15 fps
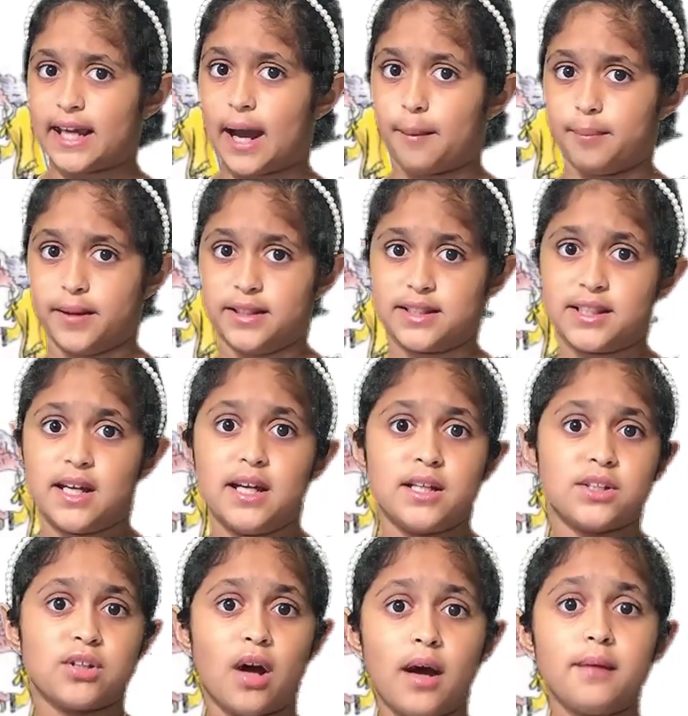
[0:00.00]
happens.
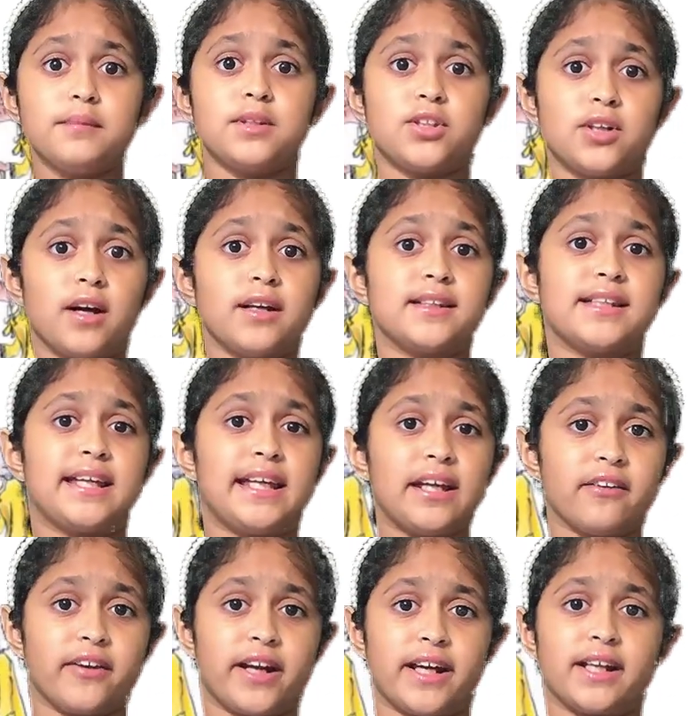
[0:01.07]
Tom starts
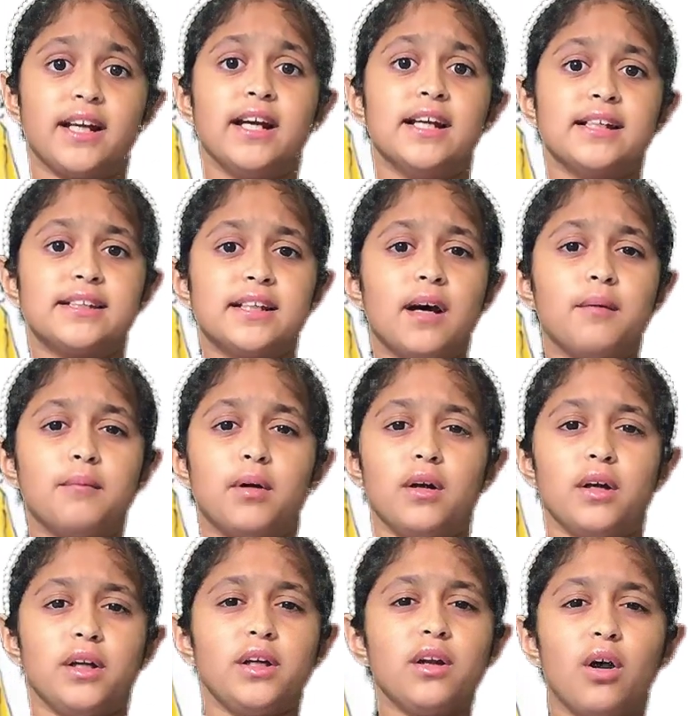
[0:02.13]
hearing some,
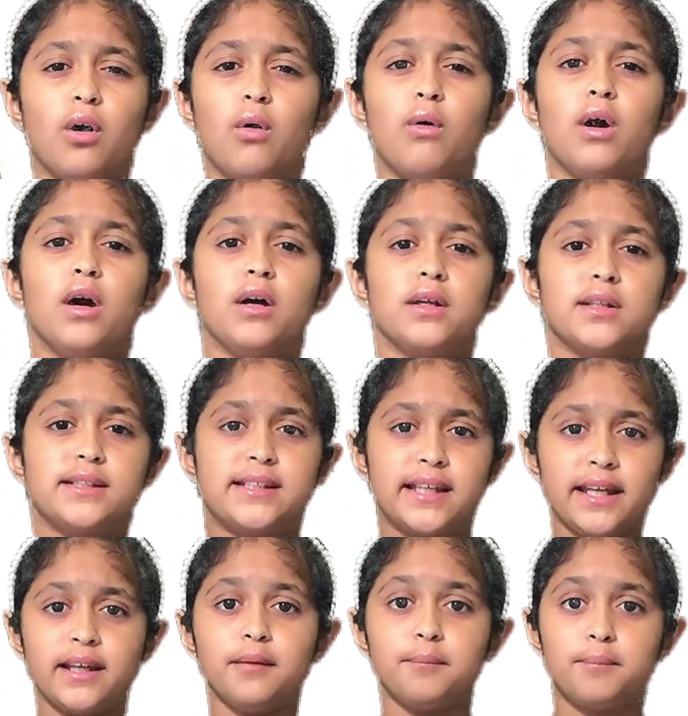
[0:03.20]

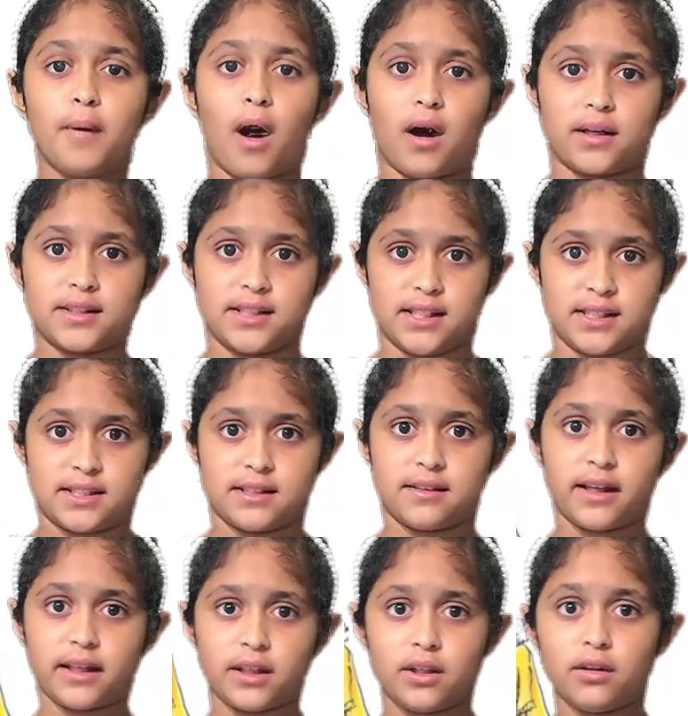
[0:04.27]
tin boxes.
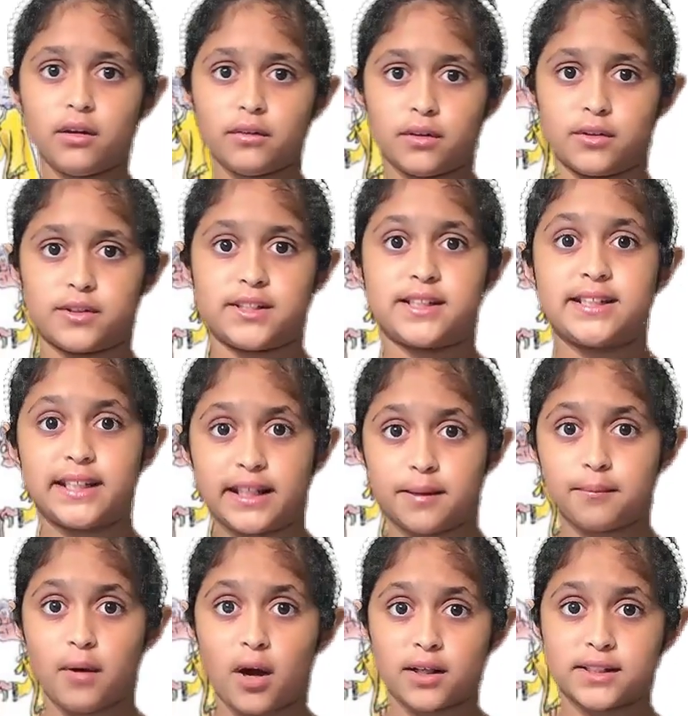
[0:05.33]
Like, those
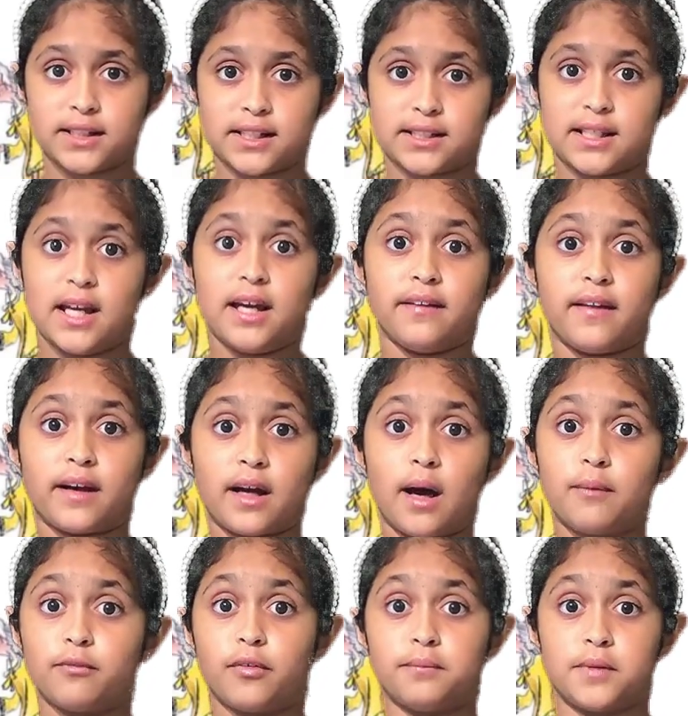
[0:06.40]
tin boxes that
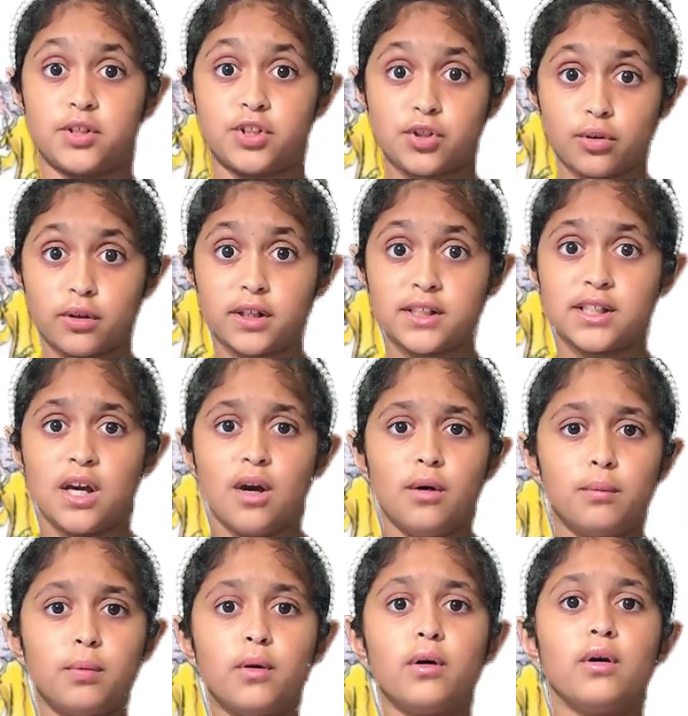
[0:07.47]
come from the stores?
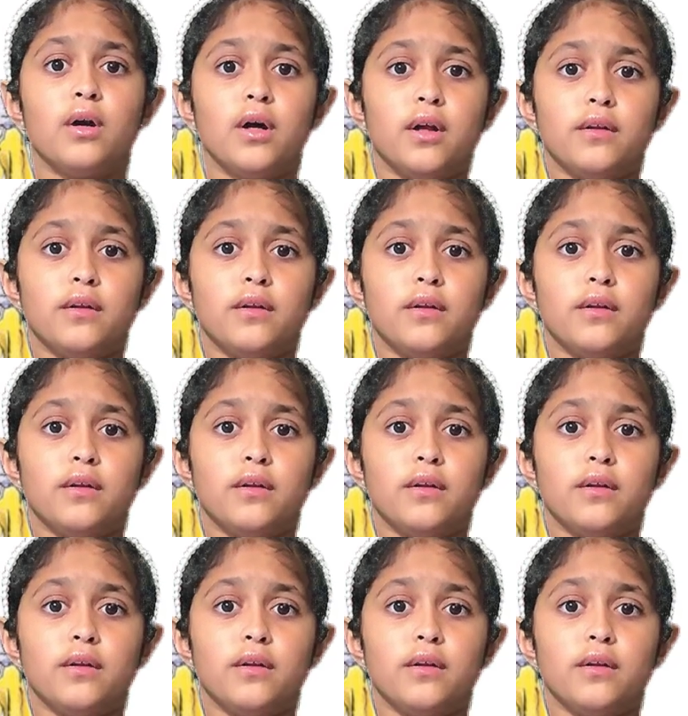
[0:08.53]
Well,